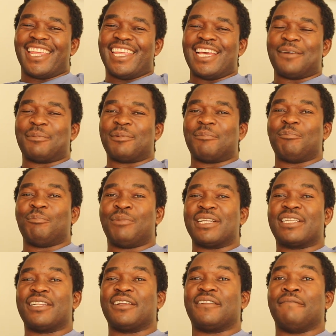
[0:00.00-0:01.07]
yeah, but,
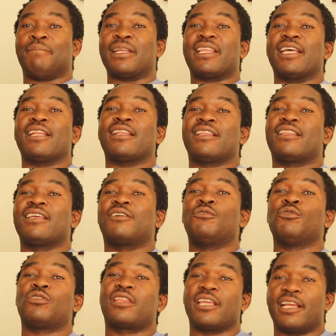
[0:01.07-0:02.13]
but, but then the
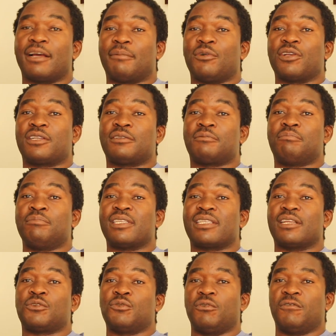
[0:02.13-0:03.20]
good thing about
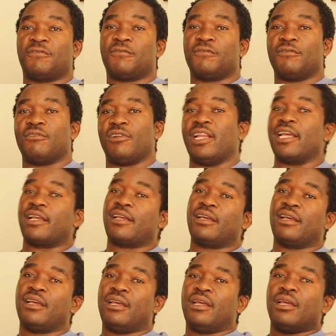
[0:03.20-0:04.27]
Mr. Doof,
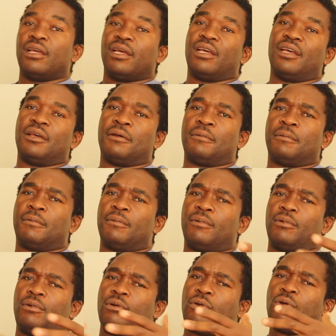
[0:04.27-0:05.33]
like, uh,
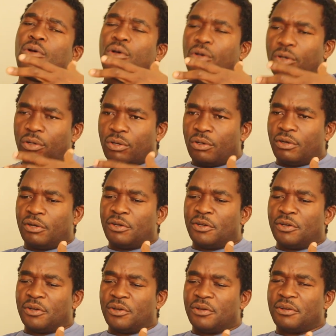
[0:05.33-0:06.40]

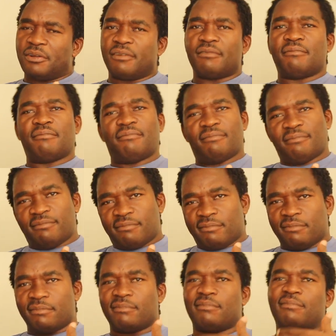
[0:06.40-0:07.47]
uh,
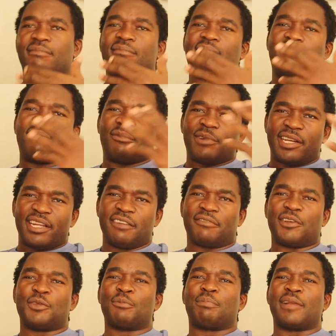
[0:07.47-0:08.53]
whenever you